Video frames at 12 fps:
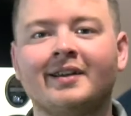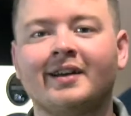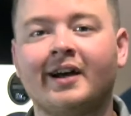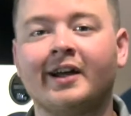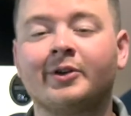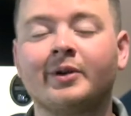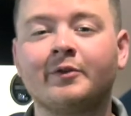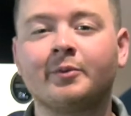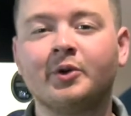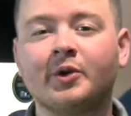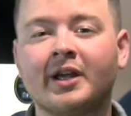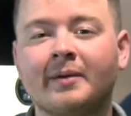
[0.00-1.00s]
Hi, Creed from
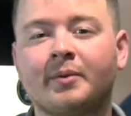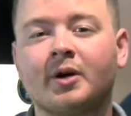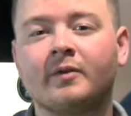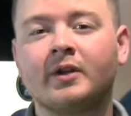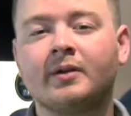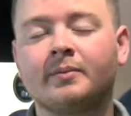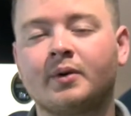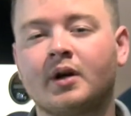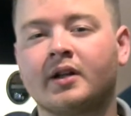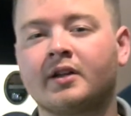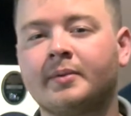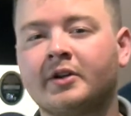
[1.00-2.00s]
nuCamp R V,
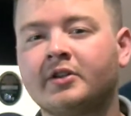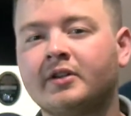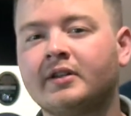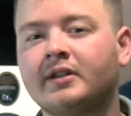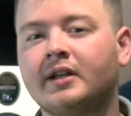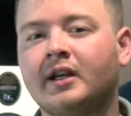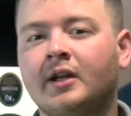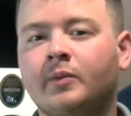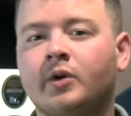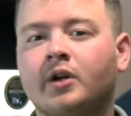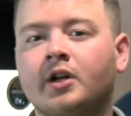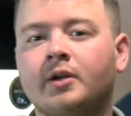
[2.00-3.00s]
product specialist, and
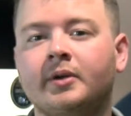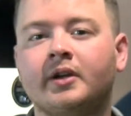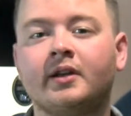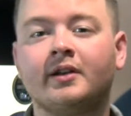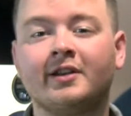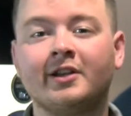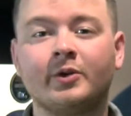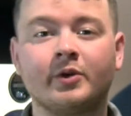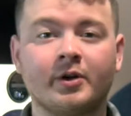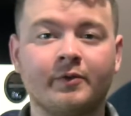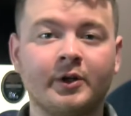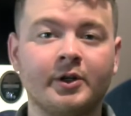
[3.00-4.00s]
we're going to be continuing
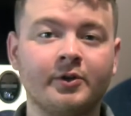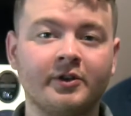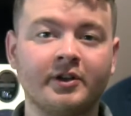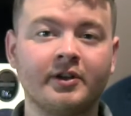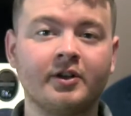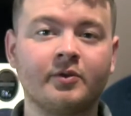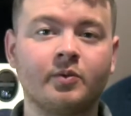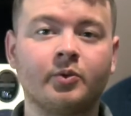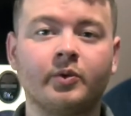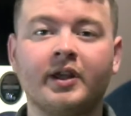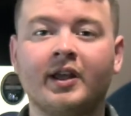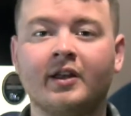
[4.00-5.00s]
our video series where
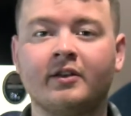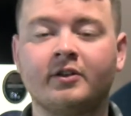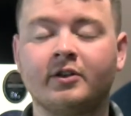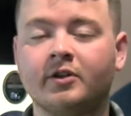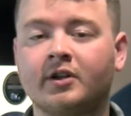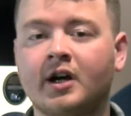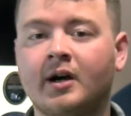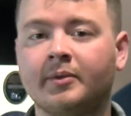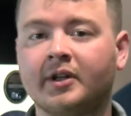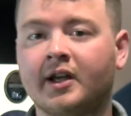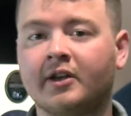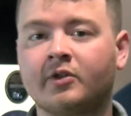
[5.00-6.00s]
we answer your
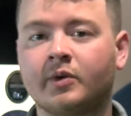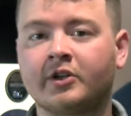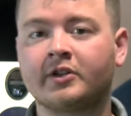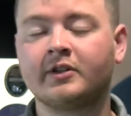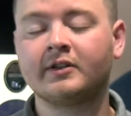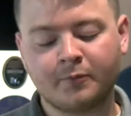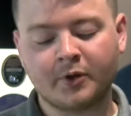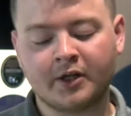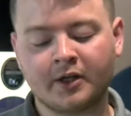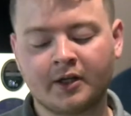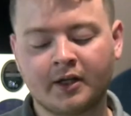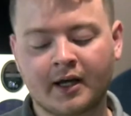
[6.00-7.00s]
commonly asked questions.
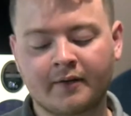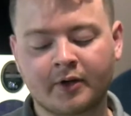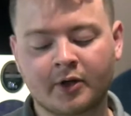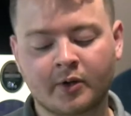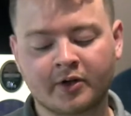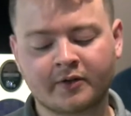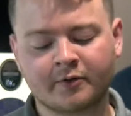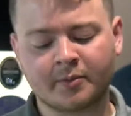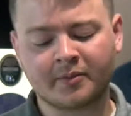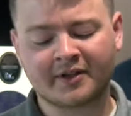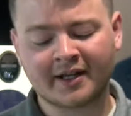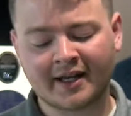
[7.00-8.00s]
We have a question
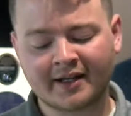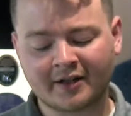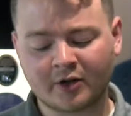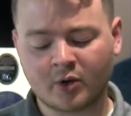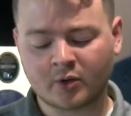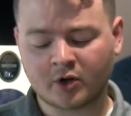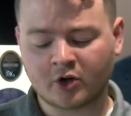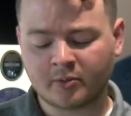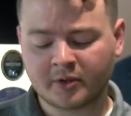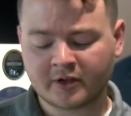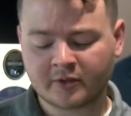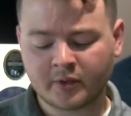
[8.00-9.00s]
from Ted in
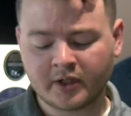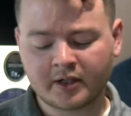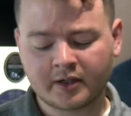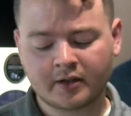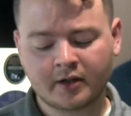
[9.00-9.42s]
Oklahoma this week.